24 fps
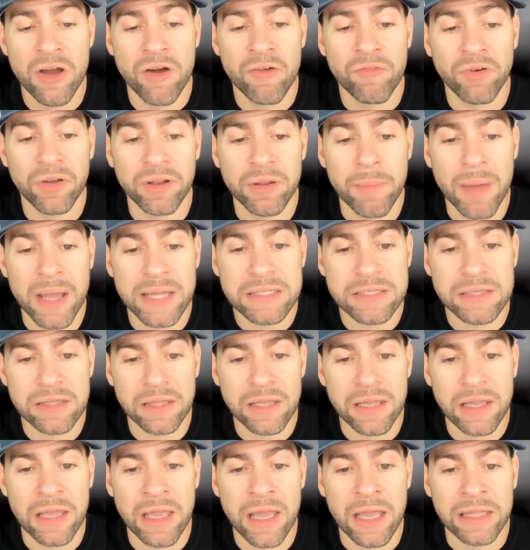
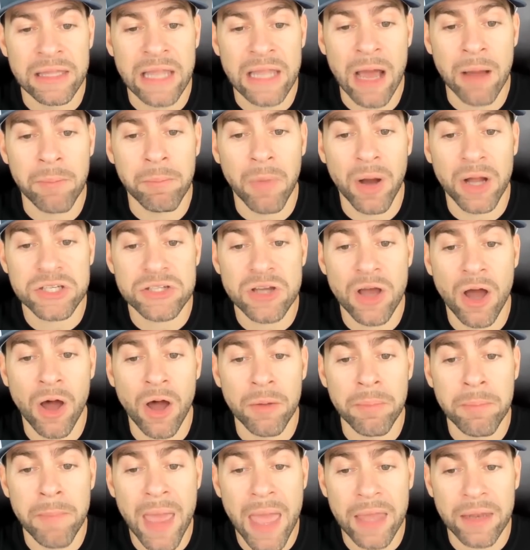fundamentally, not much
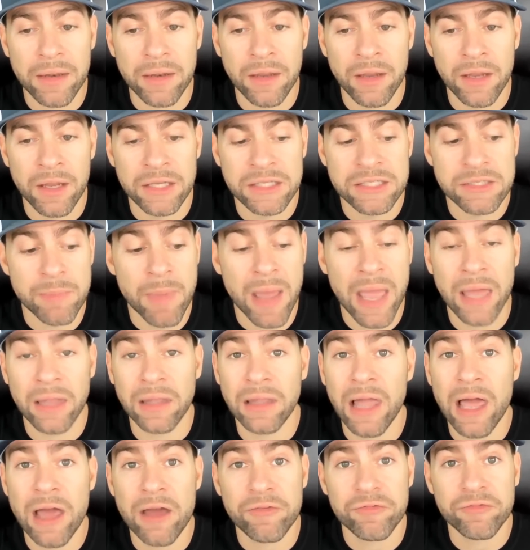unmet demand
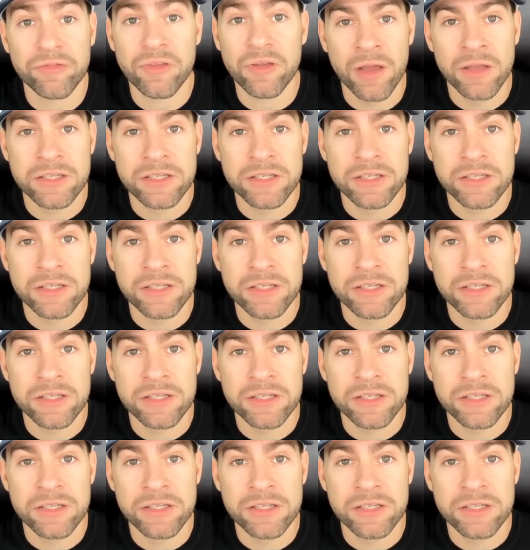left.